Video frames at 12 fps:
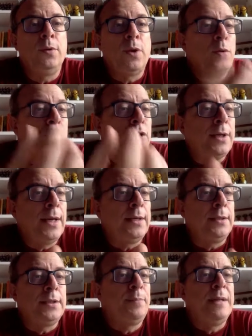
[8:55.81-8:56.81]
those
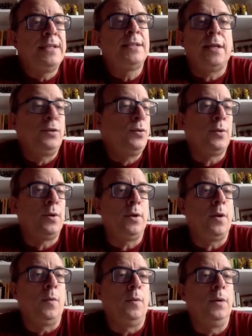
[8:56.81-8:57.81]
species that you don't
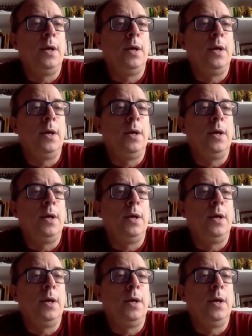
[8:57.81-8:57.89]
know.